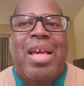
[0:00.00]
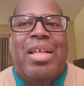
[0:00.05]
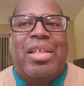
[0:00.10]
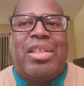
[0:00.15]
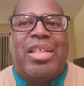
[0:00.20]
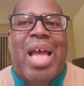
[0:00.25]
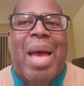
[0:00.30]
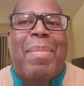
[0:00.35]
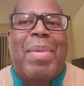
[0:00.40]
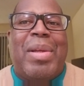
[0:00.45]

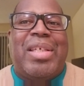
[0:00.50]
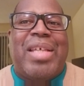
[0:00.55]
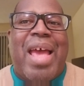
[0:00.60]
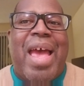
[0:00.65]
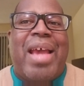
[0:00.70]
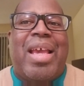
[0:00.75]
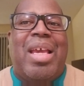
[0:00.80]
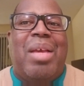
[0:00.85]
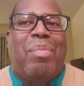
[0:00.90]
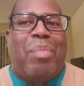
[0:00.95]
stop
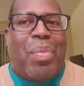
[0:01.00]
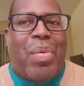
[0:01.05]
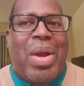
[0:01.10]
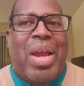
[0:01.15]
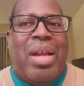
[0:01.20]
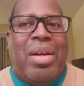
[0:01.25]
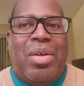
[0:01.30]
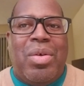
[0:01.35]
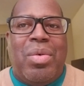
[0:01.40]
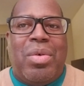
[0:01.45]
attacking
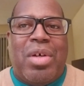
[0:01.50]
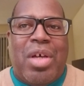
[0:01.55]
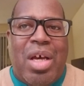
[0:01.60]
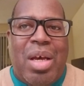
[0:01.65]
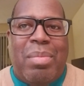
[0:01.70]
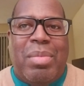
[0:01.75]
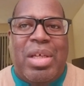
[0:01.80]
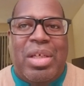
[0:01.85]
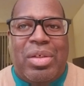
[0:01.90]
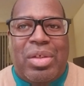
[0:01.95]
brand new
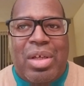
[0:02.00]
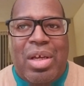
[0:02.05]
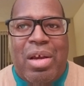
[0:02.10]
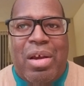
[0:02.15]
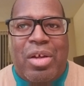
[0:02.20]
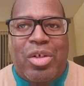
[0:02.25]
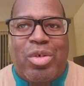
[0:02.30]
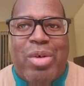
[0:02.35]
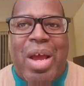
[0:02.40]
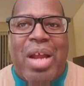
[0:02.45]
companies
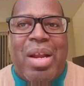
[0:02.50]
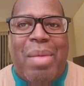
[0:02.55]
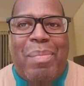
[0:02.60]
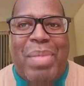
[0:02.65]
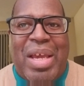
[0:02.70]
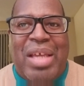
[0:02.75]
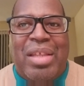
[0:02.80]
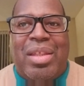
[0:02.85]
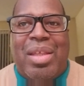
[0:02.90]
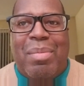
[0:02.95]
there and trying to
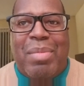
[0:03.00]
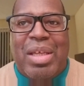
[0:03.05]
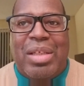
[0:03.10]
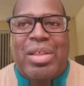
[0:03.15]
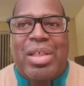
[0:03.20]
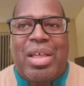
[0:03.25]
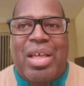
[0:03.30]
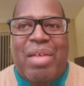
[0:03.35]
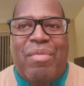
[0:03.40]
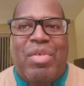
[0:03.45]
bait them
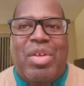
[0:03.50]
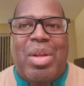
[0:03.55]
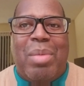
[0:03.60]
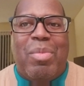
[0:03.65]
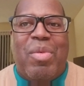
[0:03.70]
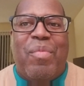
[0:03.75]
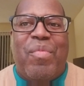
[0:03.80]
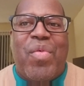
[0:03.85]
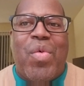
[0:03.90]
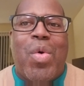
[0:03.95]
into giving
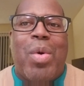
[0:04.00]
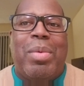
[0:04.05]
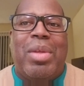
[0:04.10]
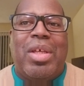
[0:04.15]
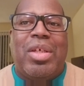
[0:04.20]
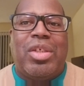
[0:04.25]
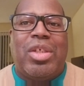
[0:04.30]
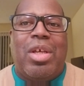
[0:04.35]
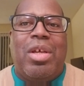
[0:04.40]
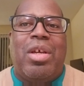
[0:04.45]
them the
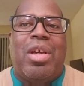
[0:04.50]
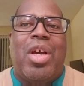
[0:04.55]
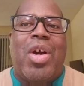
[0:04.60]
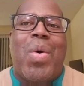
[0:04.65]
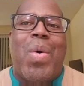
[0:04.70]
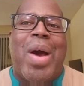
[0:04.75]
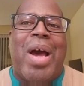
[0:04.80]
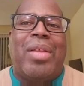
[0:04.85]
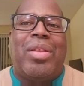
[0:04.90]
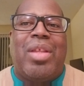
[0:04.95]
formulas so you can
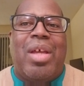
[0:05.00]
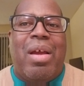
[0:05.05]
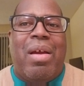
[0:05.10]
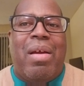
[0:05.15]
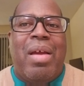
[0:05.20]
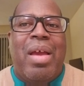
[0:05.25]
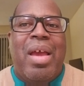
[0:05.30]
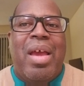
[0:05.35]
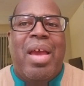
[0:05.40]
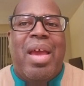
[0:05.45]
go out
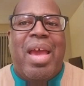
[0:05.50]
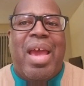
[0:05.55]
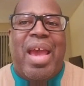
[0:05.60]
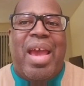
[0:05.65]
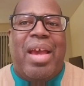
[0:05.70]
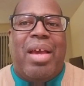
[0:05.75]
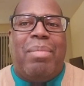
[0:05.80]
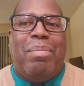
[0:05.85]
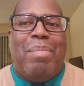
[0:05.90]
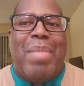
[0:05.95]
there
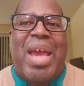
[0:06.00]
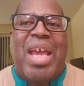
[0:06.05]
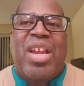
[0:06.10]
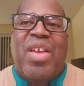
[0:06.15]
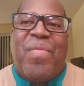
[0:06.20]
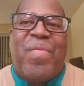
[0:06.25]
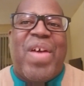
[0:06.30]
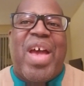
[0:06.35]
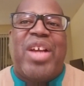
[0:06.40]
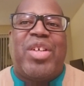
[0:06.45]
and
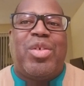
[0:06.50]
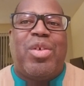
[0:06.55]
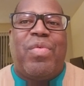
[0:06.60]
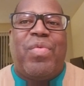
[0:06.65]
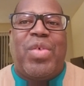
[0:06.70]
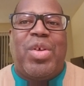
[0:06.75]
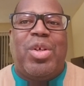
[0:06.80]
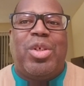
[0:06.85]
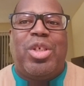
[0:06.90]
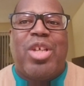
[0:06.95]
manufacture
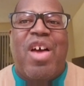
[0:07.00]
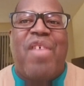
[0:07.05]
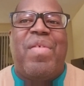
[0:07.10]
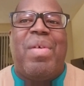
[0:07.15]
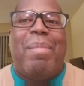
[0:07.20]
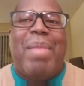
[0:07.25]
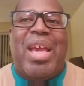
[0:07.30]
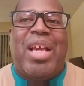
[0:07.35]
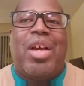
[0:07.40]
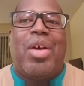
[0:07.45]
for yourself
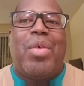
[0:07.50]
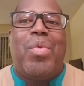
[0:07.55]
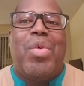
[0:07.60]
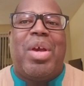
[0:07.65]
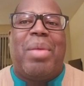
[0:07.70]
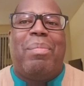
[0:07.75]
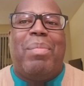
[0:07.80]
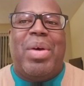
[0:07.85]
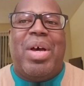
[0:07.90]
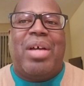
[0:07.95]
and make a
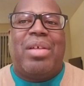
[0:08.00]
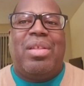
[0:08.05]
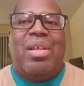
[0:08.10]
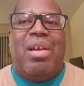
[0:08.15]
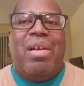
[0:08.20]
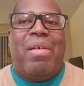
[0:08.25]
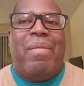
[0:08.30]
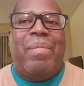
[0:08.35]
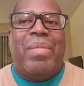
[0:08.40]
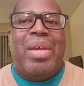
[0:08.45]
quick buck
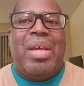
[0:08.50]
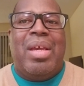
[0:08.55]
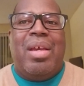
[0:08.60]
there.